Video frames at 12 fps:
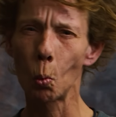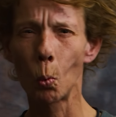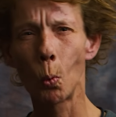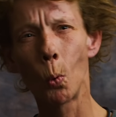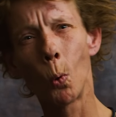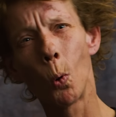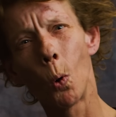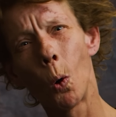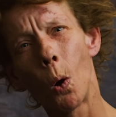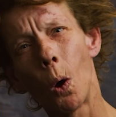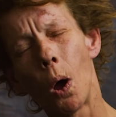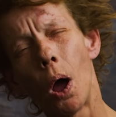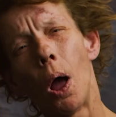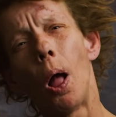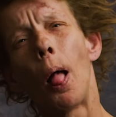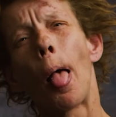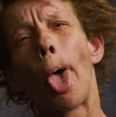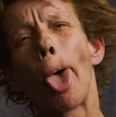So you've been here for
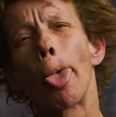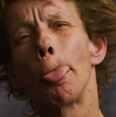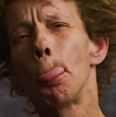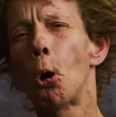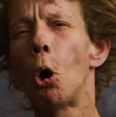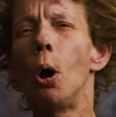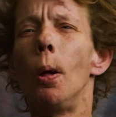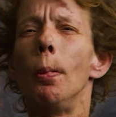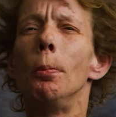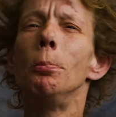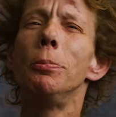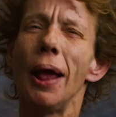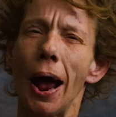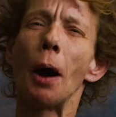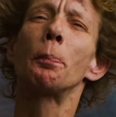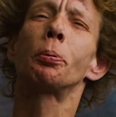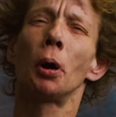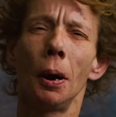almost 20 years?
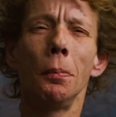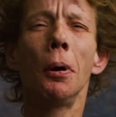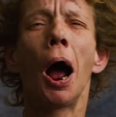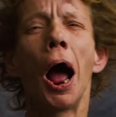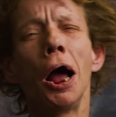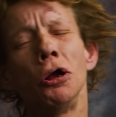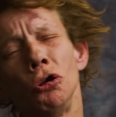Yeah, pretty much.